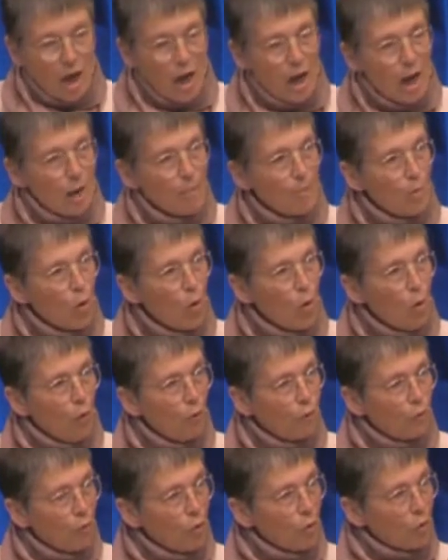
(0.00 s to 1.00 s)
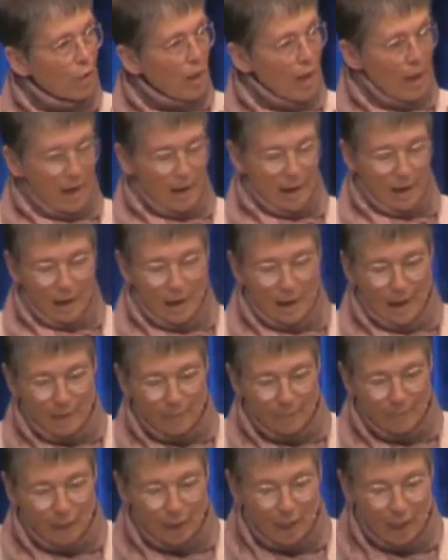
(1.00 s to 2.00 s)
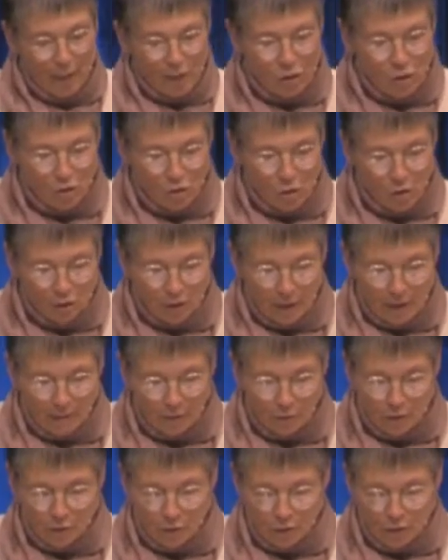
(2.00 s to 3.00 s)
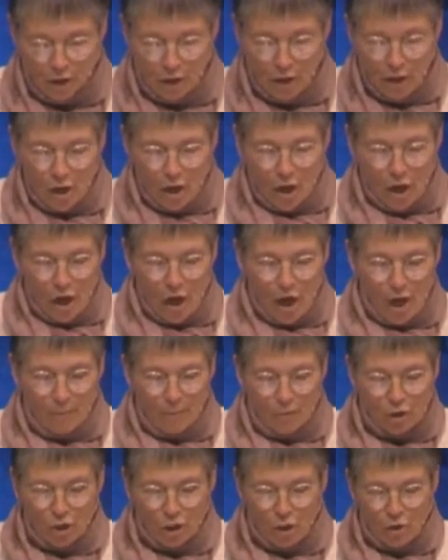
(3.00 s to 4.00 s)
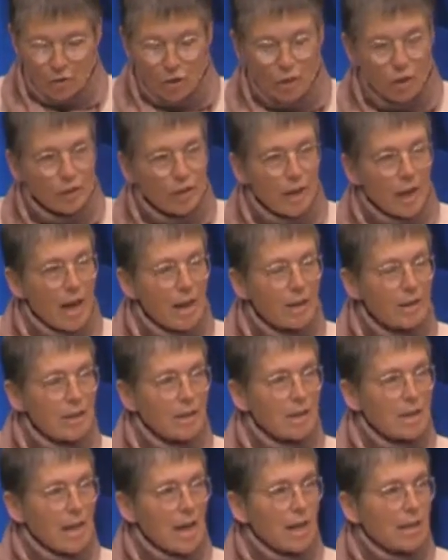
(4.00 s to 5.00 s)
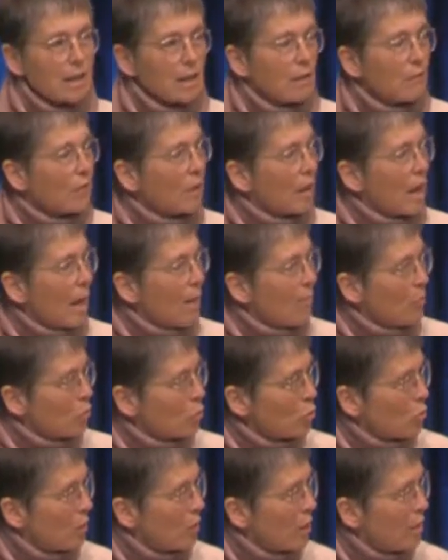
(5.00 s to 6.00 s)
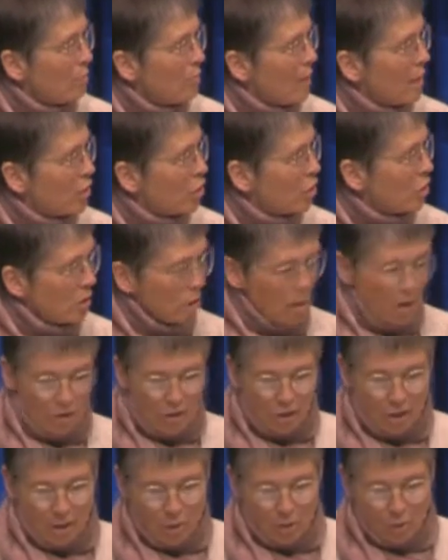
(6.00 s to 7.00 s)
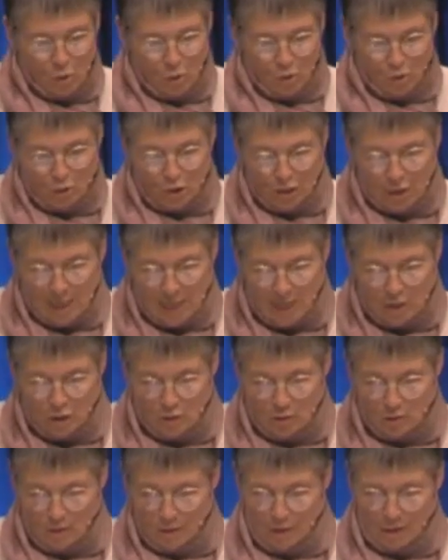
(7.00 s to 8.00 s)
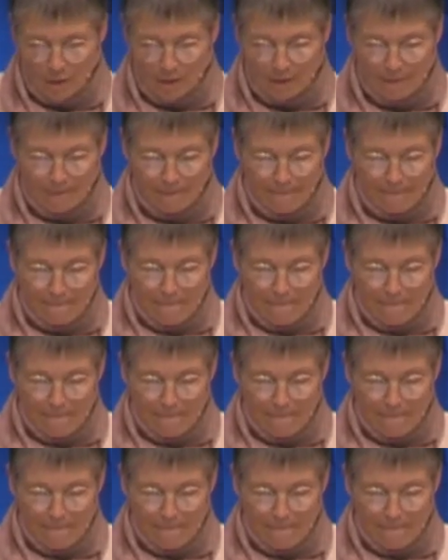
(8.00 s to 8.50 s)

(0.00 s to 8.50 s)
um, or for their um, cholesterol levels um, shows that their understanding of the gambles within medicine are somewhat tenuous.